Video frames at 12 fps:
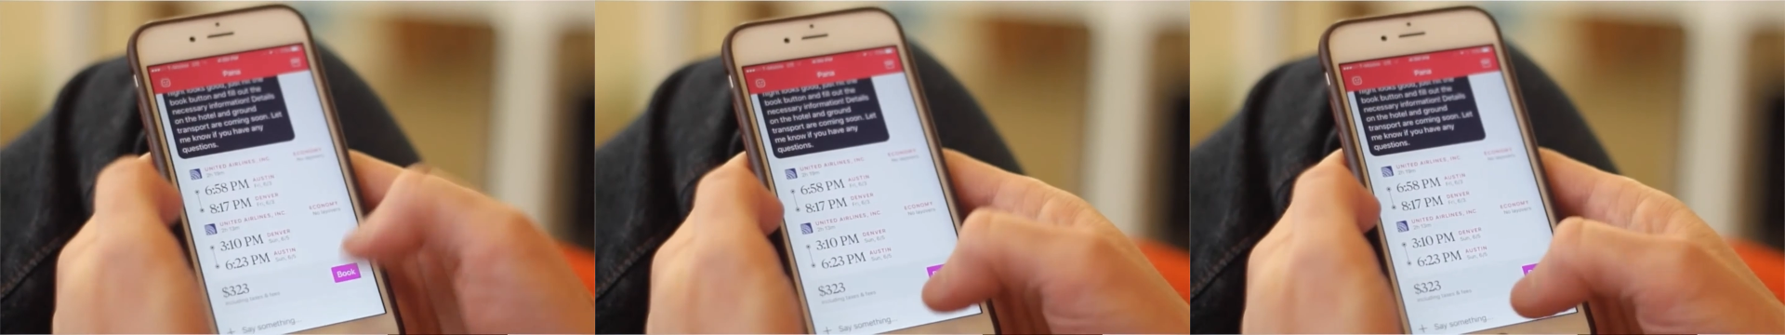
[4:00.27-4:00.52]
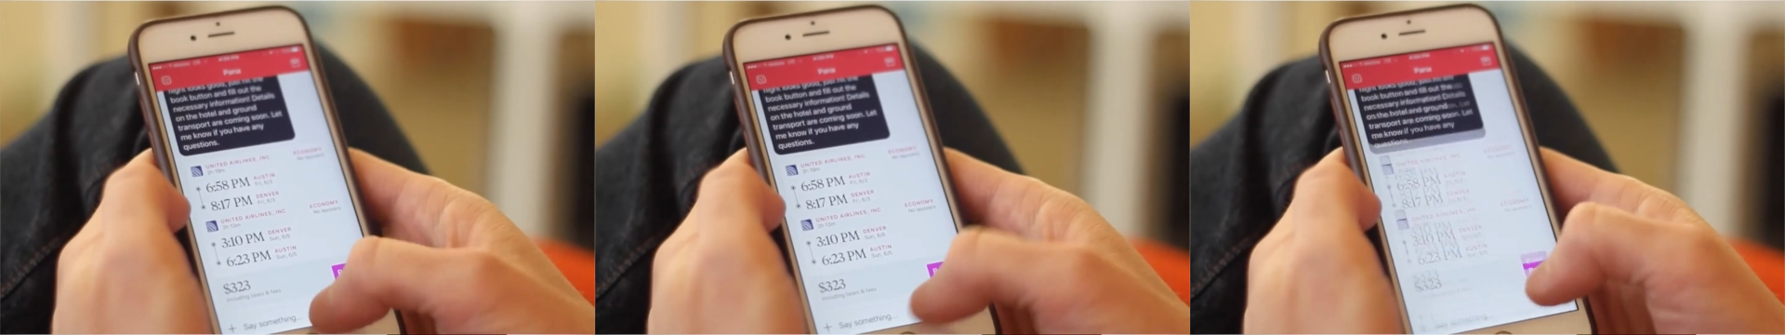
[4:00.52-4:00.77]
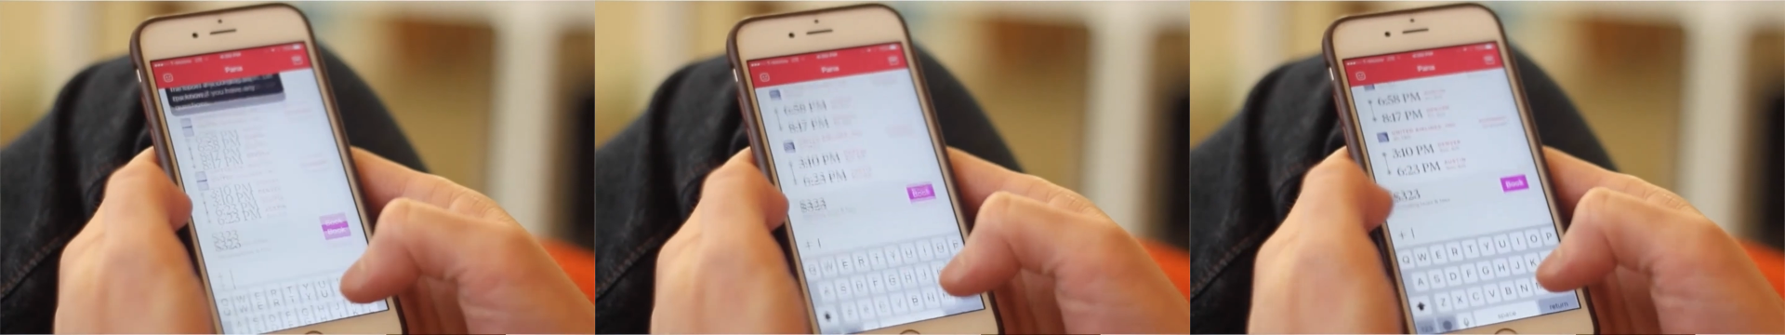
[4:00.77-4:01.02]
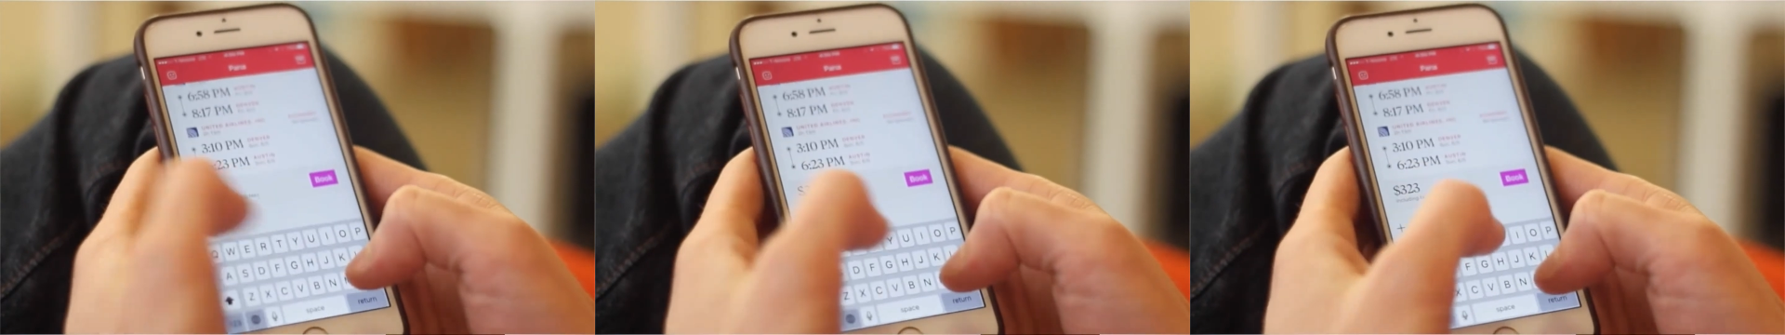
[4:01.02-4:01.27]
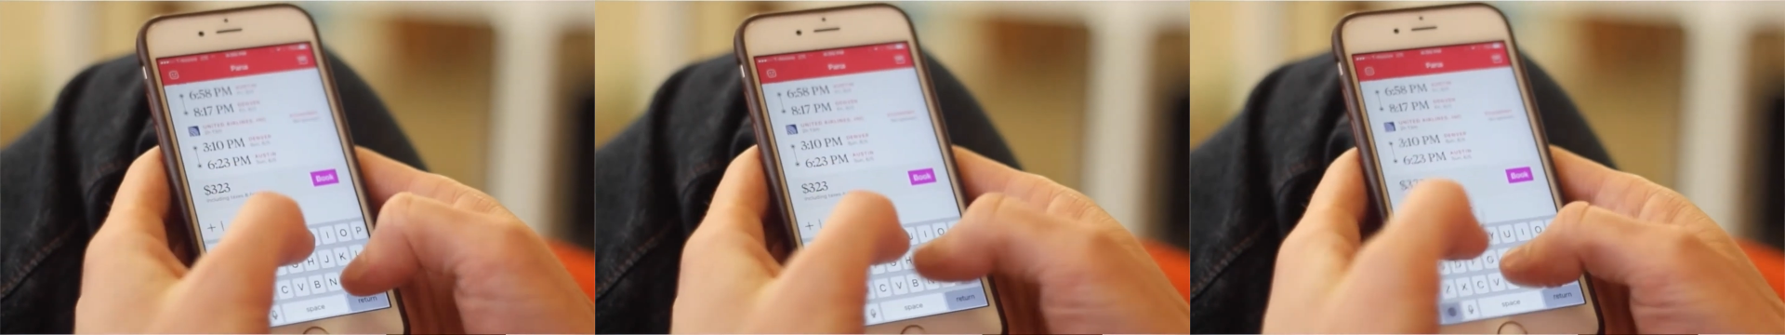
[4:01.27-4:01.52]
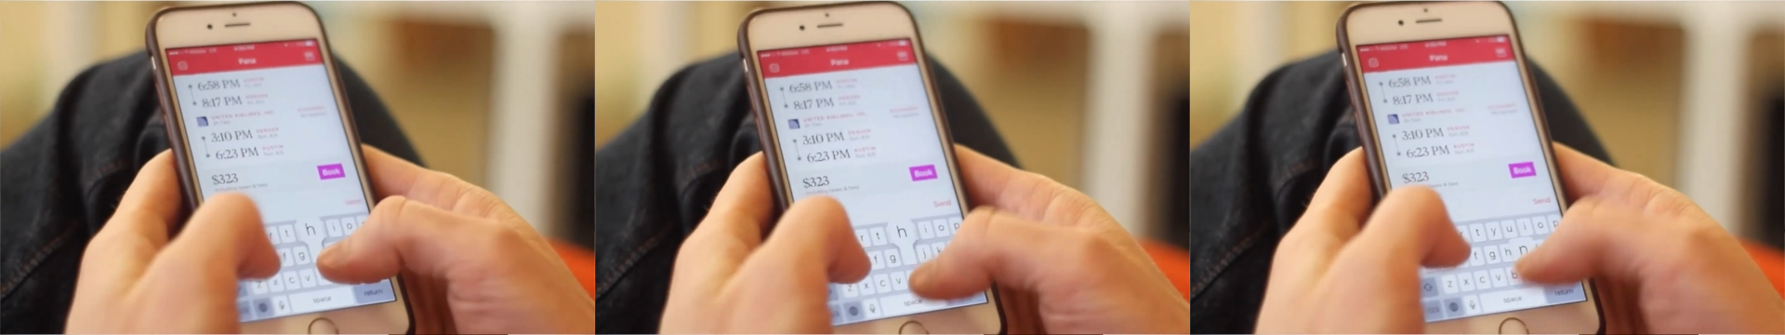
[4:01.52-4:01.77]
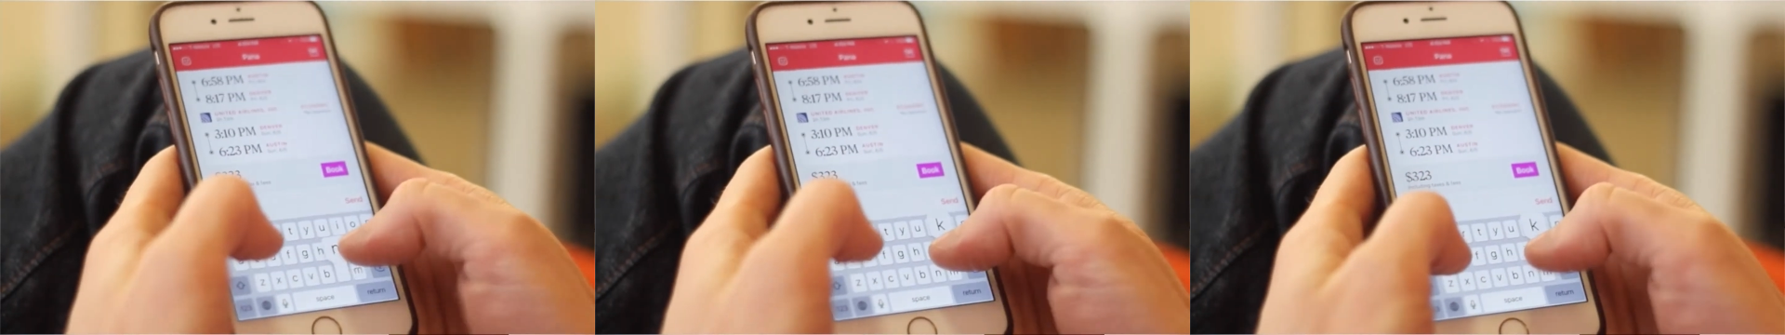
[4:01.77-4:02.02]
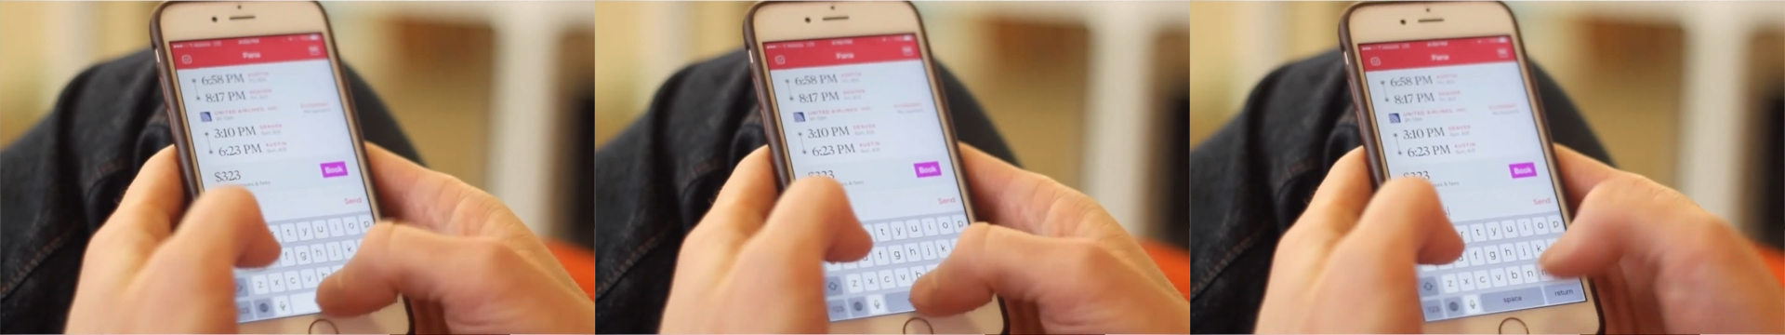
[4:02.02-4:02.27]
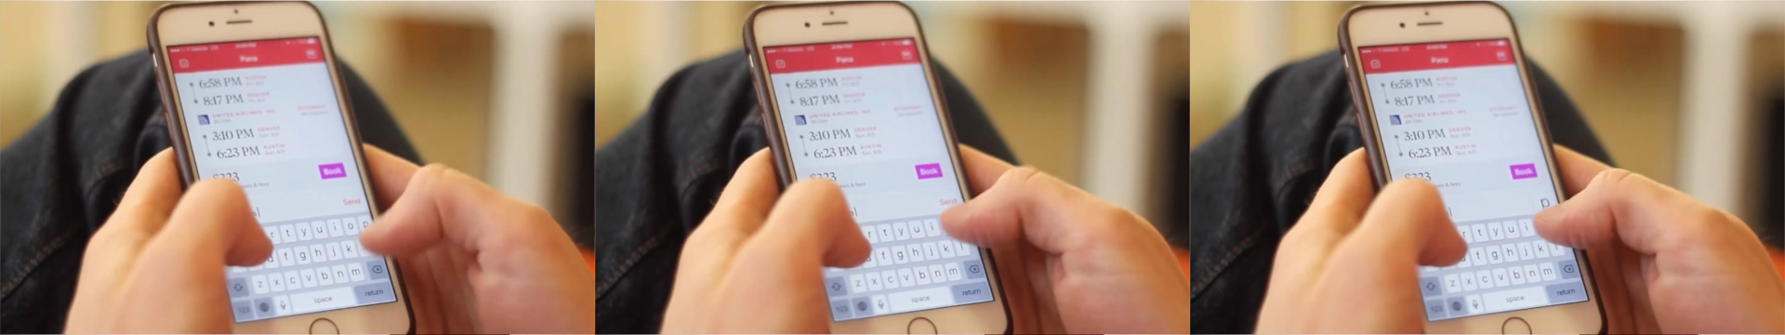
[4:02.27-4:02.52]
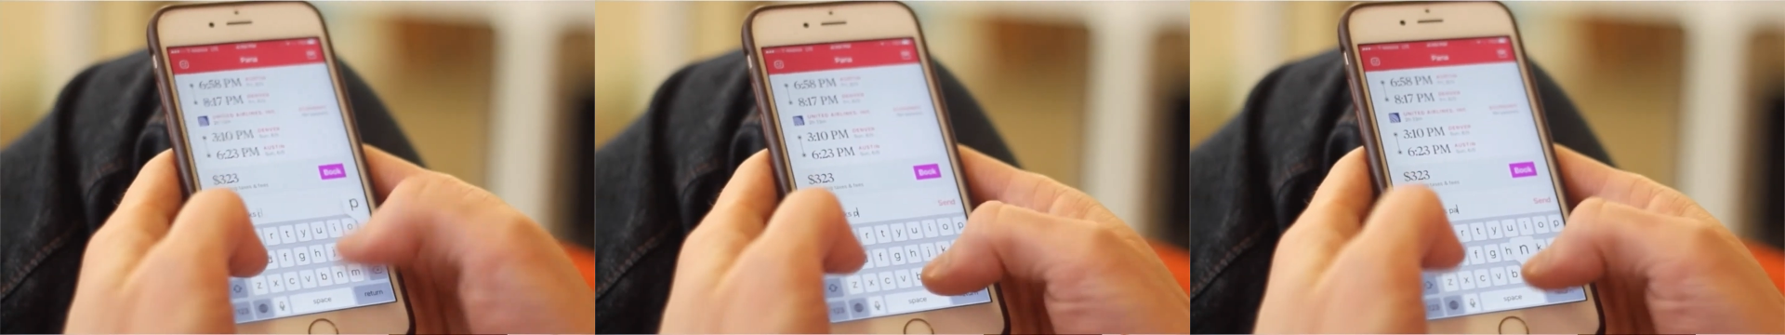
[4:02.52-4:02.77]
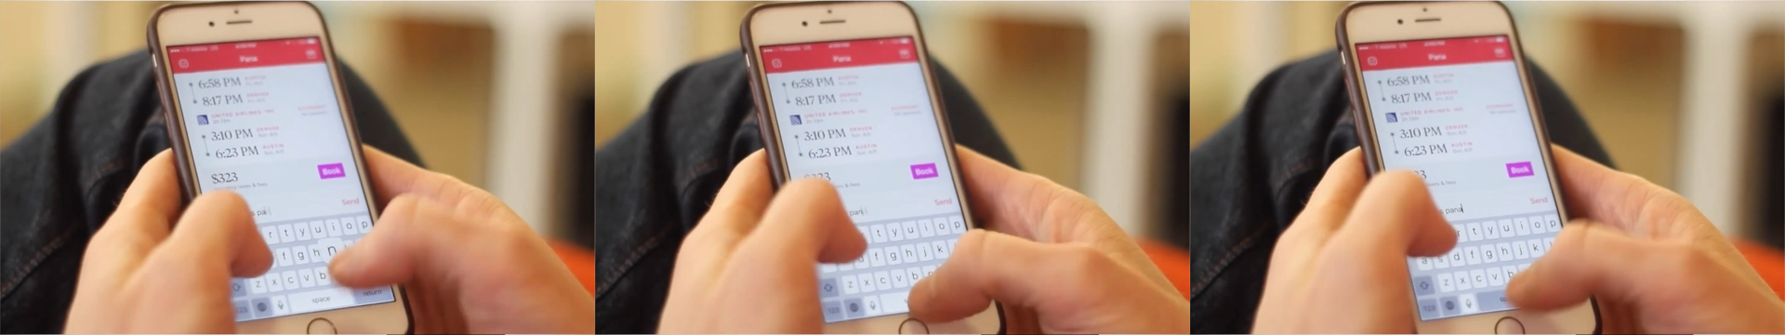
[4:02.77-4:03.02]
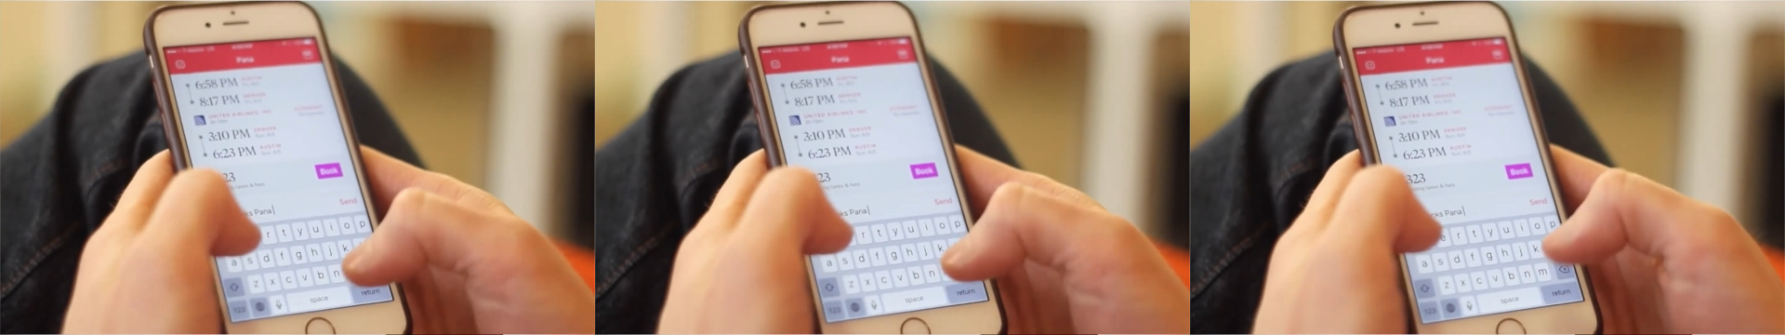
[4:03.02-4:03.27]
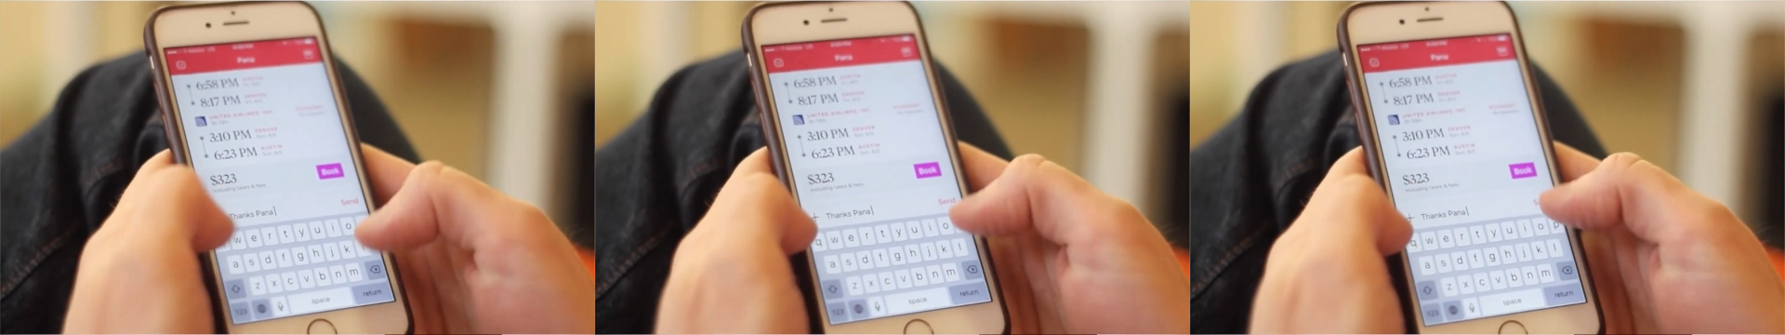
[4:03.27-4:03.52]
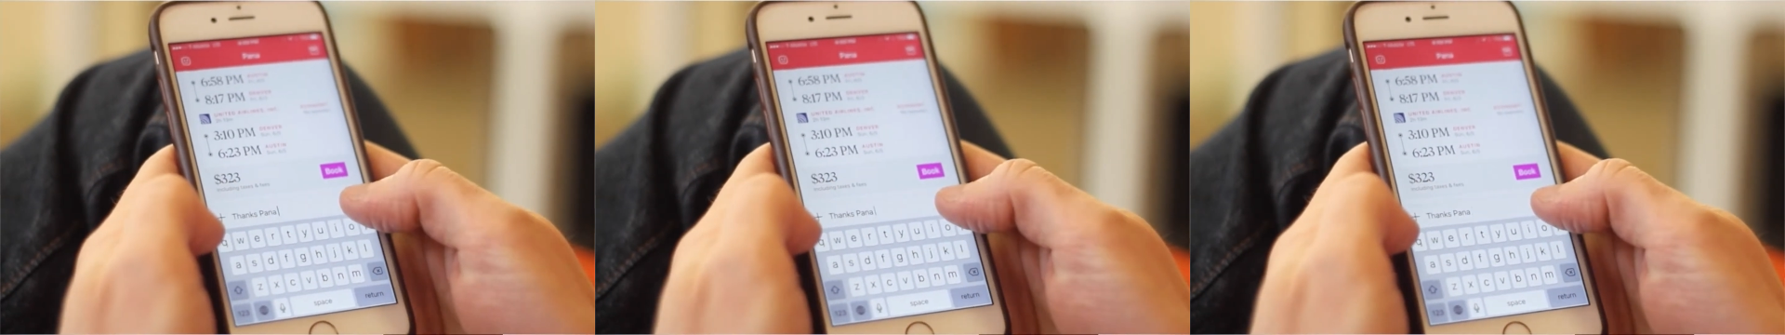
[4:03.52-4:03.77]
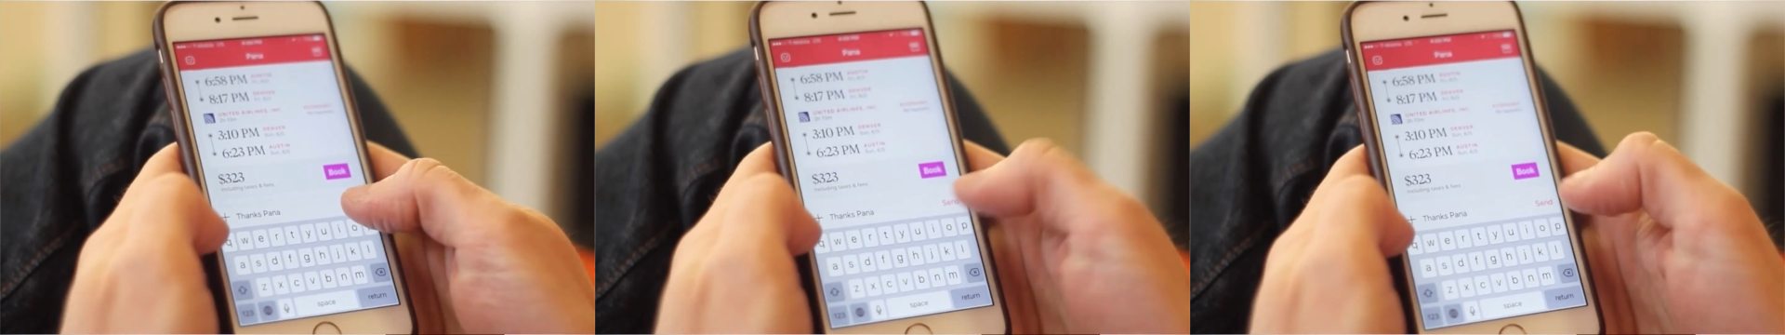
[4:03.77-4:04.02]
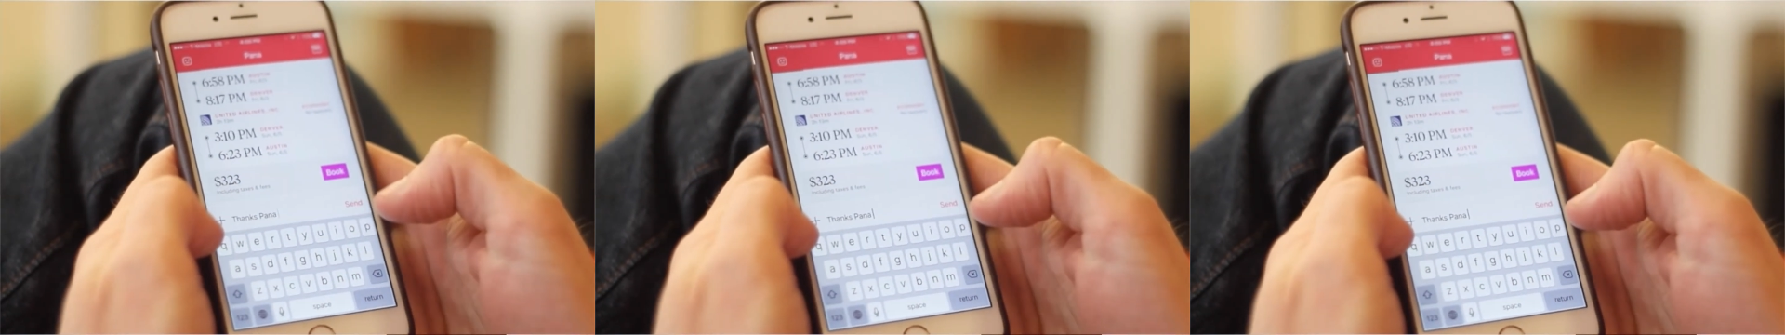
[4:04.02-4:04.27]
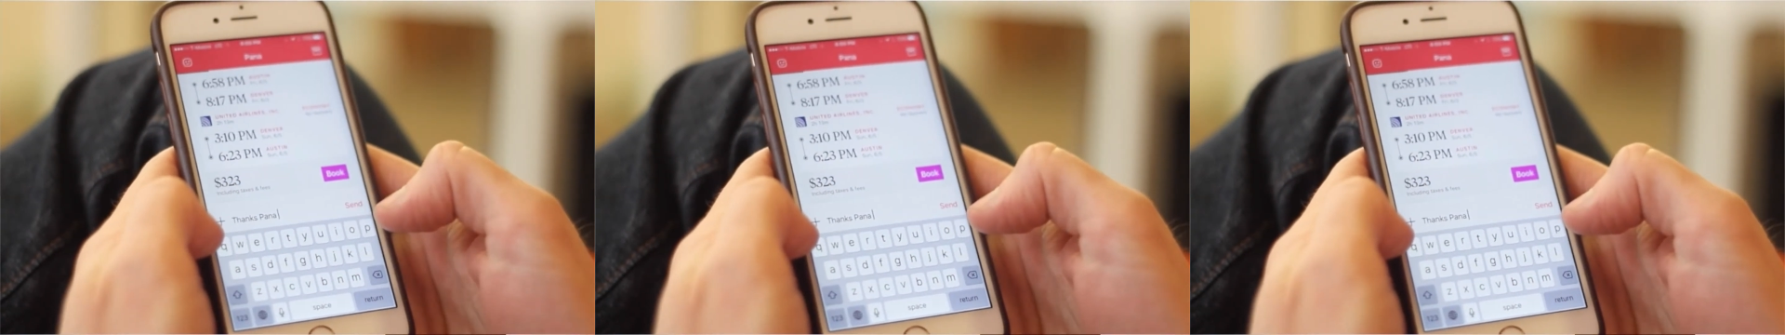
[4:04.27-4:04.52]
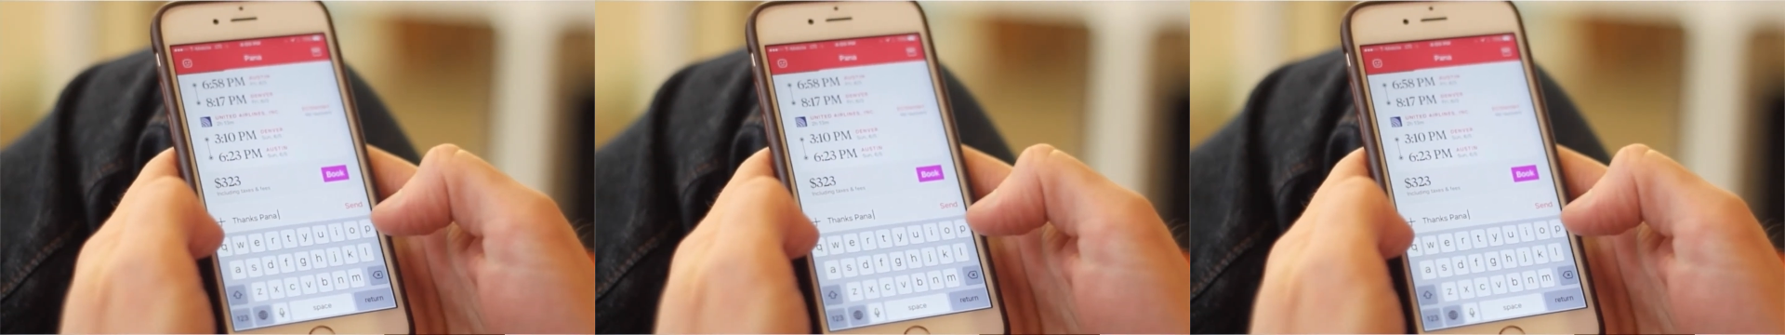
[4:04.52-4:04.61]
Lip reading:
Nobody's mouth can be seen.